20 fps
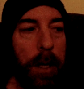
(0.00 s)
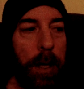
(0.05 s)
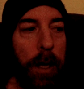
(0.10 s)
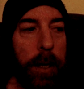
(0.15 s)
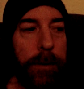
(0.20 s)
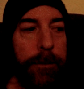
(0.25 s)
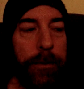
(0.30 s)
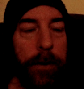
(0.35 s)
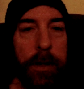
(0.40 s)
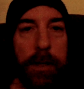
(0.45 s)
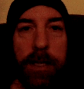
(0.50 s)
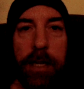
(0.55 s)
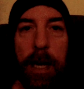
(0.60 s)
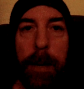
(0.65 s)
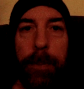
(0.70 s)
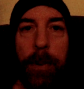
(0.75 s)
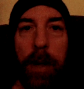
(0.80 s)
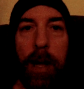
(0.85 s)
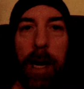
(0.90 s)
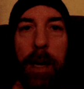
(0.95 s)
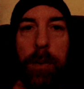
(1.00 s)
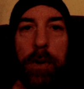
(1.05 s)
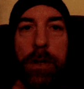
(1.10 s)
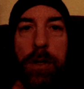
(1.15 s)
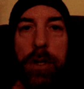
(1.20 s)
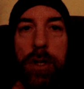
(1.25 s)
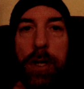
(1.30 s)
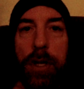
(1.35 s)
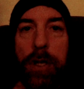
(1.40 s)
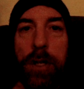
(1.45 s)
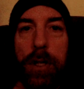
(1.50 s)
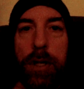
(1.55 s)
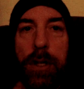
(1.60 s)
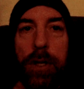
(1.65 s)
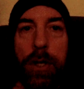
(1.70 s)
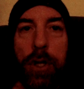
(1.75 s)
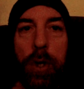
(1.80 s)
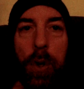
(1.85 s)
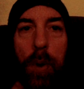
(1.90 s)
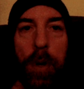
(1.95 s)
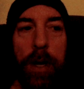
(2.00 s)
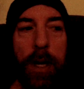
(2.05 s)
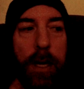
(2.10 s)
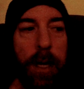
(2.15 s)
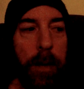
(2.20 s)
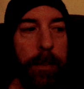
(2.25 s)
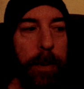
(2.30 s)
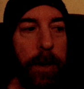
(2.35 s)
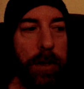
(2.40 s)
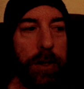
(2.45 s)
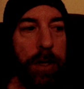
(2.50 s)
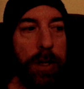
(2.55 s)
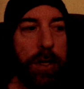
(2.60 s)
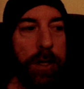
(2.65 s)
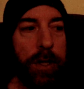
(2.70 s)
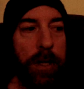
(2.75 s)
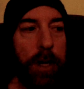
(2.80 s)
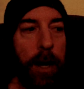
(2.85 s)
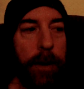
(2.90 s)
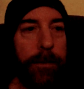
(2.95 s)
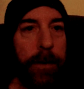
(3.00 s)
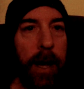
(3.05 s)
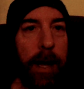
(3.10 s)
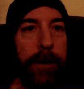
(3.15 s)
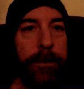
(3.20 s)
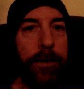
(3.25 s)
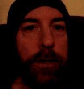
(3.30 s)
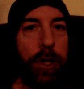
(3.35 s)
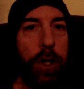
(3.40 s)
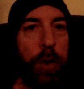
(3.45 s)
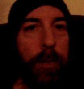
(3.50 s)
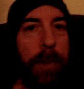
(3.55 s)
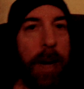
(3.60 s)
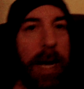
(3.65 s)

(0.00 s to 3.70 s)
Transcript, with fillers: Like, for example, I was just sorting a bunch of stuff. I have two